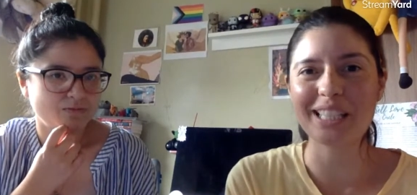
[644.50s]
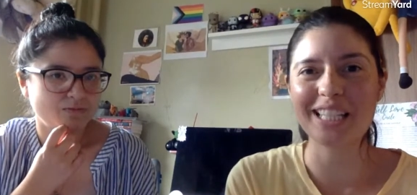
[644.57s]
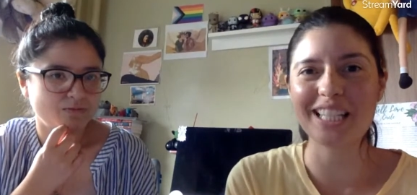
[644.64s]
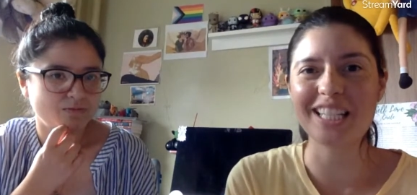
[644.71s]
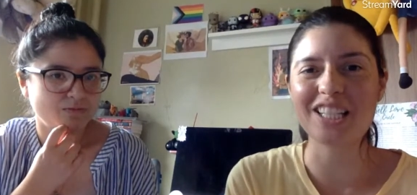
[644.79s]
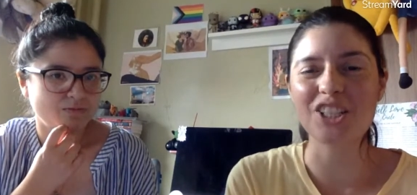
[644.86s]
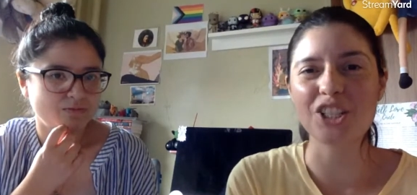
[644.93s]

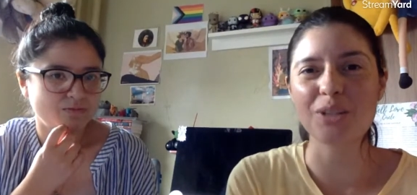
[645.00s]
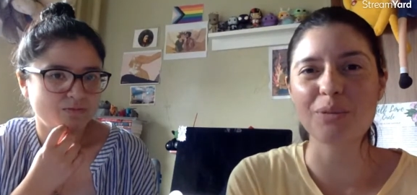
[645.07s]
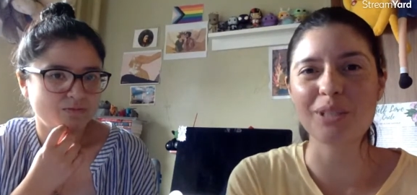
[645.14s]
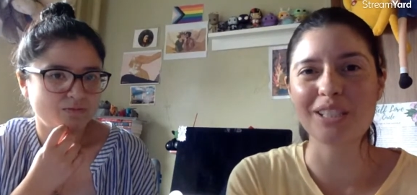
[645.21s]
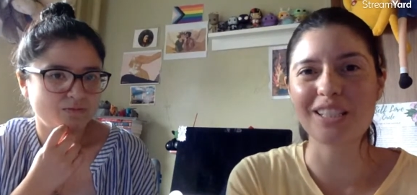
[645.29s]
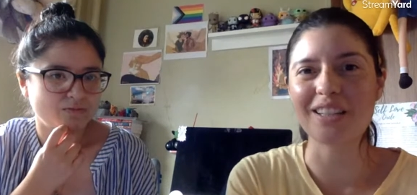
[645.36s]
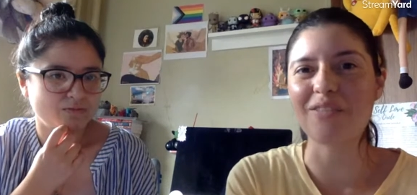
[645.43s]
Speaker 1: lead and she
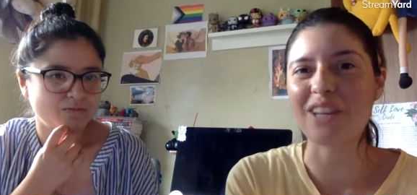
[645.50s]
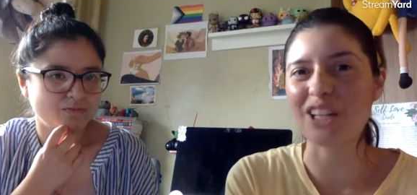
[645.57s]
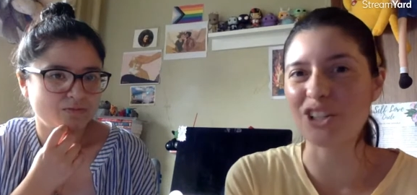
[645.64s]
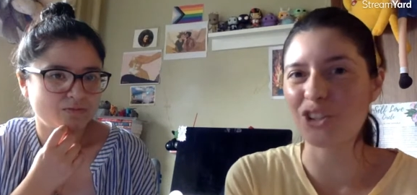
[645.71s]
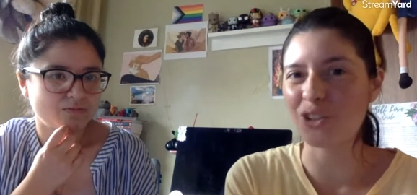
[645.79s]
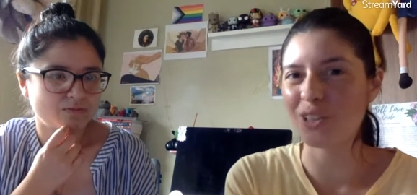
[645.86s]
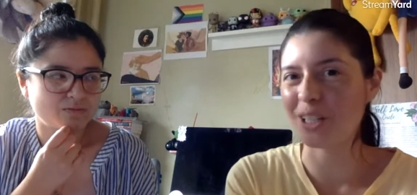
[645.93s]
was the
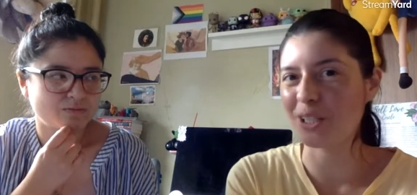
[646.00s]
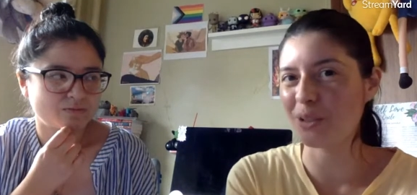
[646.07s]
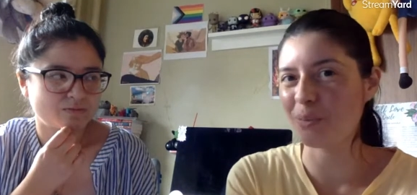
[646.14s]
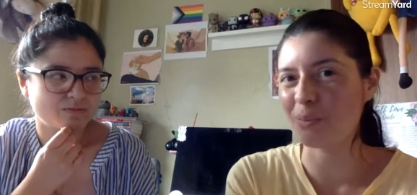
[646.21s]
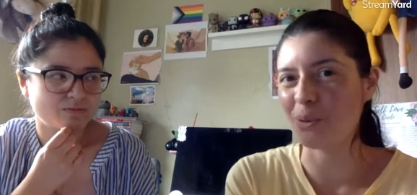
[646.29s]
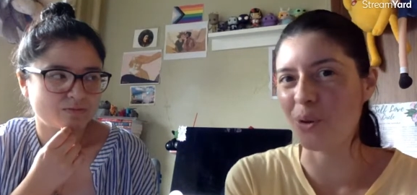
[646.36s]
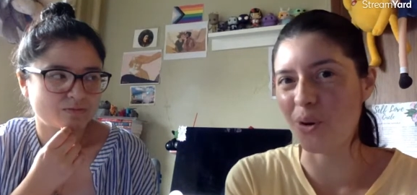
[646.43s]
adventurer and
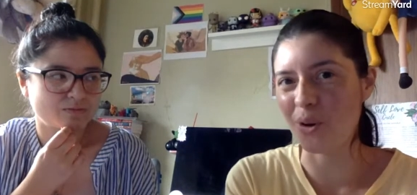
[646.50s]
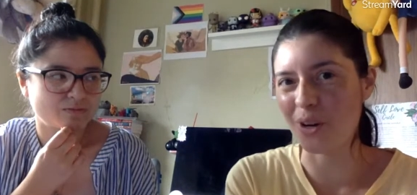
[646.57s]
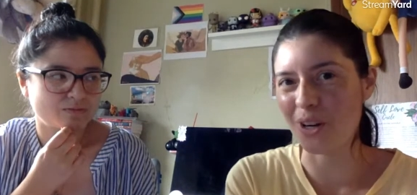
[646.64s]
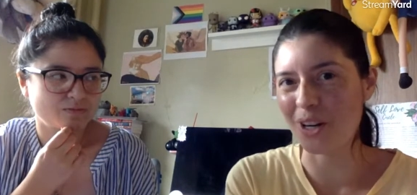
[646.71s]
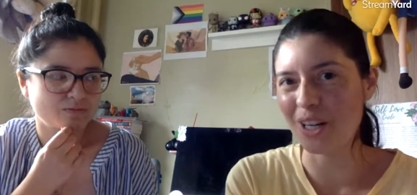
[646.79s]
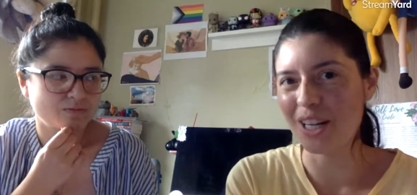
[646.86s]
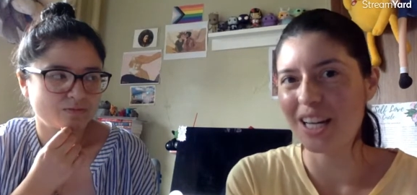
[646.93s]

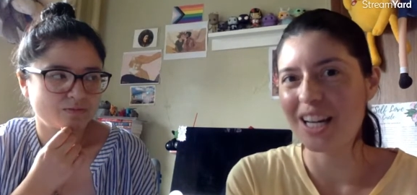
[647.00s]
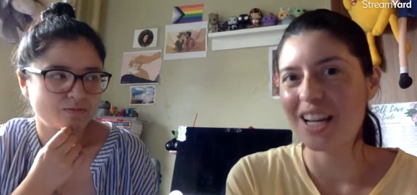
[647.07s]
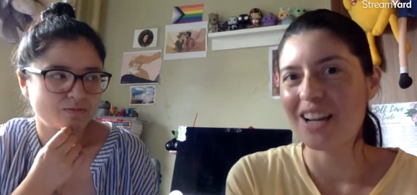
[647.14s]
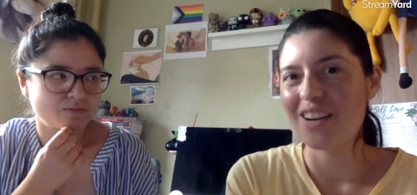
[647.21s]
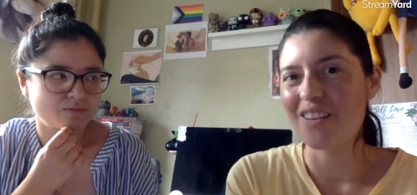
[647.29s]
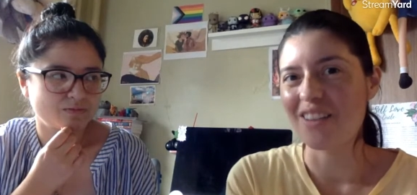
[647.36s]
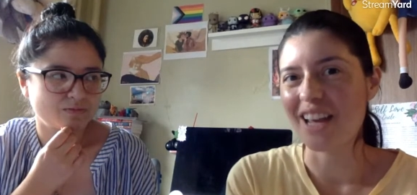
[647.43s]
explorer,
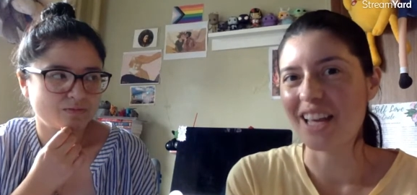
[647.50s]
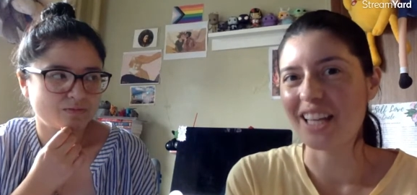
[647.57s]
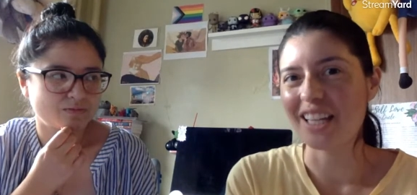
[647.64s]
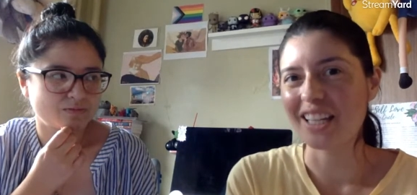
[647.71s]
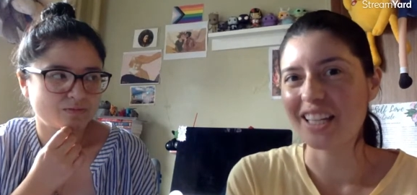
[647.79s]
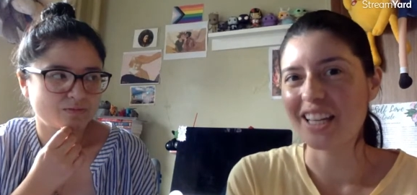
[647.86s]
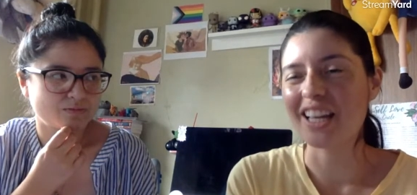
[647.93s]

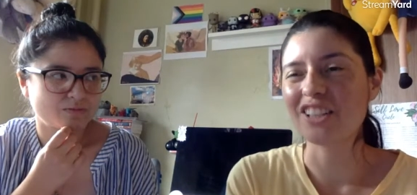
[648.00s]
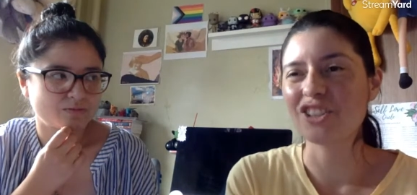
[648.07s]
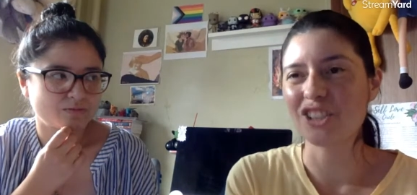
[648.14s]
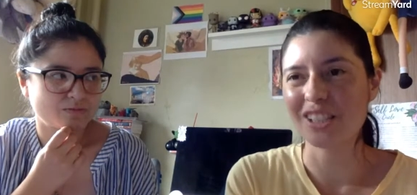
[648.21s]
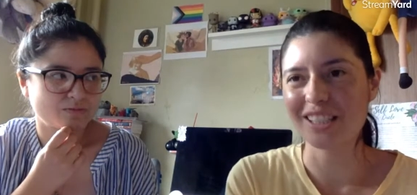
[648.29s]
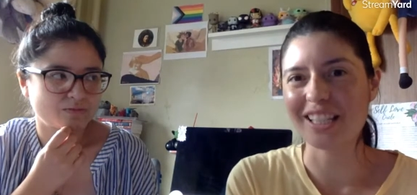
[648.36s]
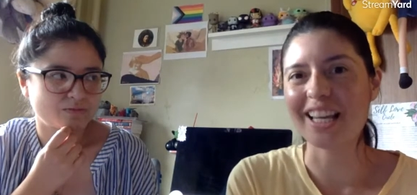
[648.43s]
right? And
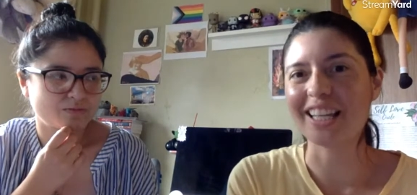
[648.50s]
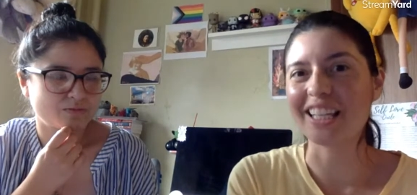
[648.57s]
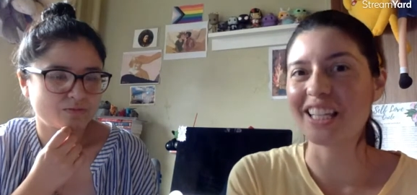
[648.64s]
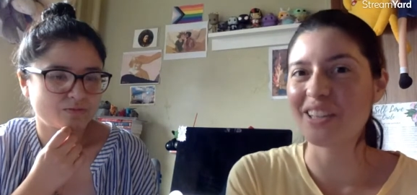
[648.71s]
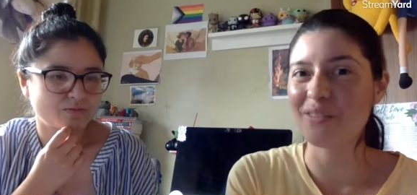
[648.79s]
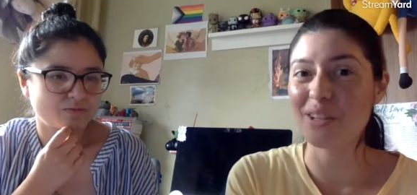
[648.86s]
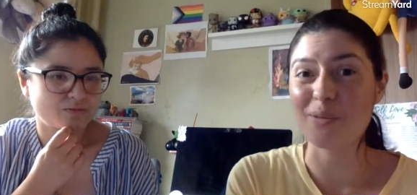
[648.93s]
just like
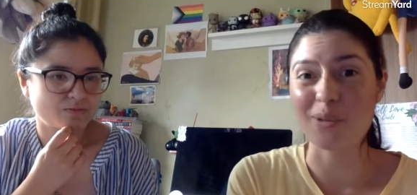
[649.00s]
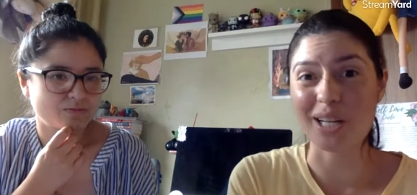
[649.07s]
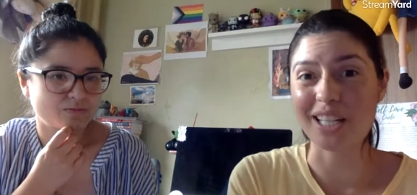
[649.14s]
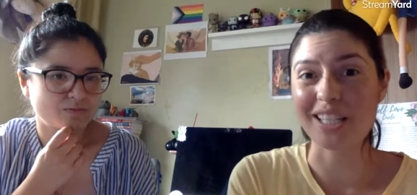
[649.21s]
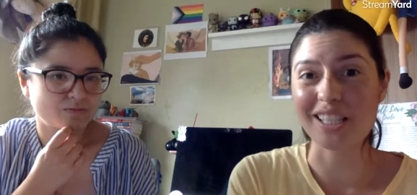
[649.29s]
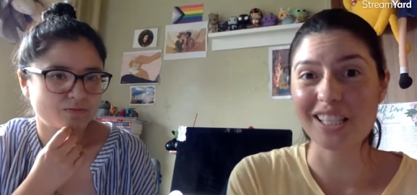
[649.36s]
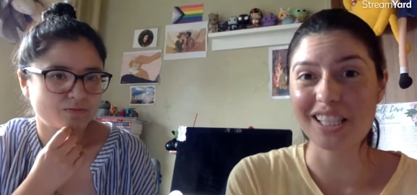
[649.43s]
Evie
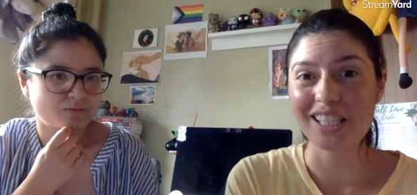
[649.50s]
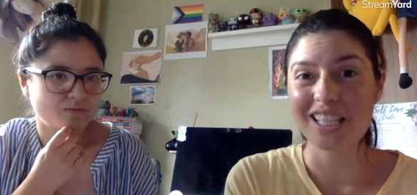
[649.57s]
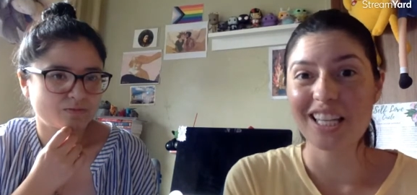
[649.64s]
was.